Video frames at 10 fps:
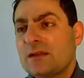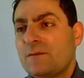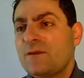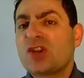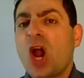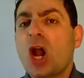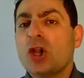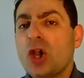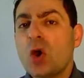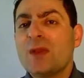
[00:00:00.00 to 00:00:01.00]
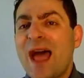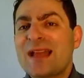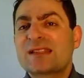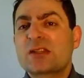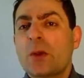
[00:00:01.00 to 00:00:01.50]
which are known
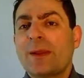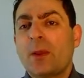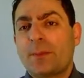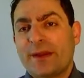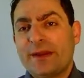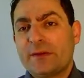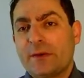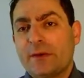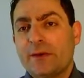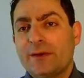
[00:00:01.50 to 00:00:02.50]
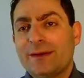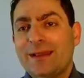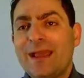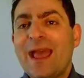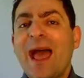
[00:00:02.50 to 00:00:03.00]
as Sobel operator
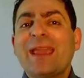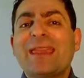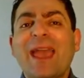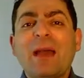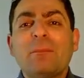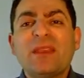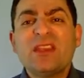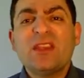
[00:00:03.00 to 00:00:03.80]
and can be